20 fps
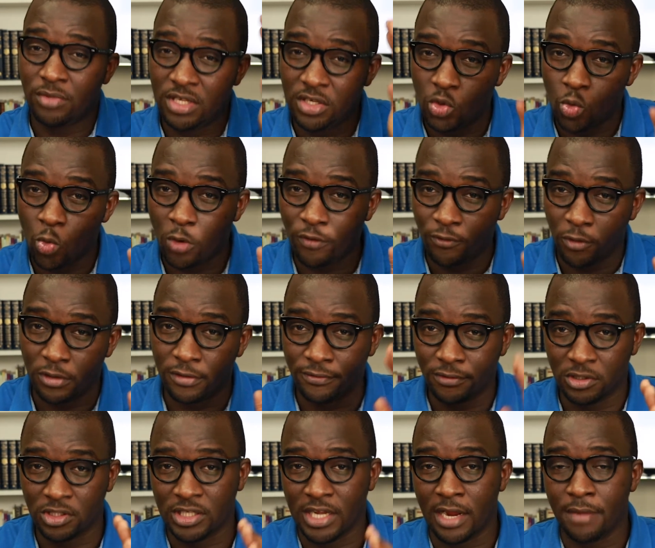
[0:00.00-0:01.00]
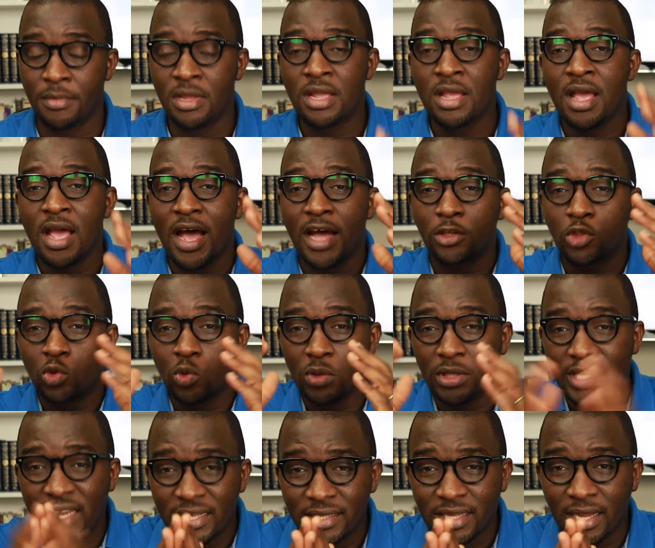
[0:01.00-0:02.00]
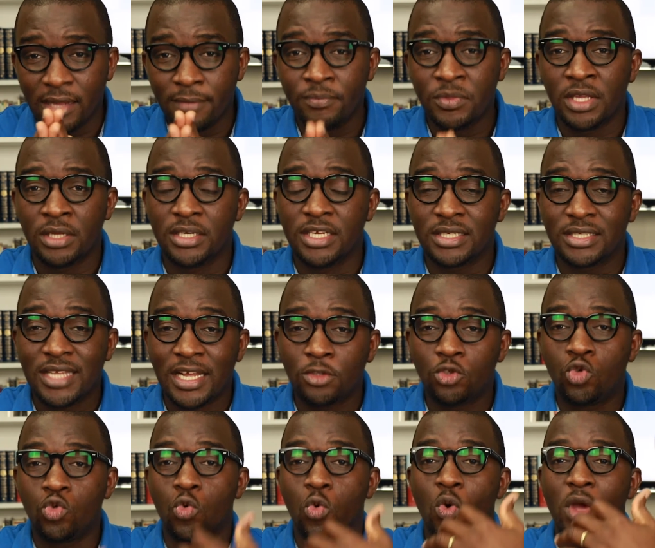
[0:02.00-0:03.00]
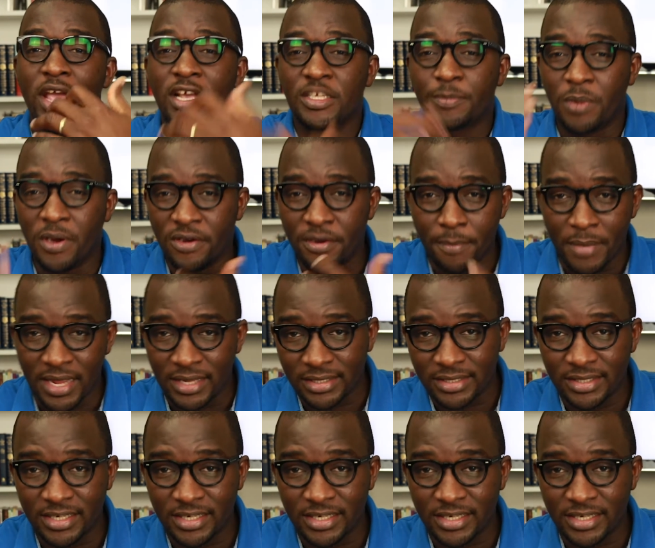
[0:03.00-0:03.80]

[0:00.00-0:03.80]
This one for the first time. And together they start to experiment.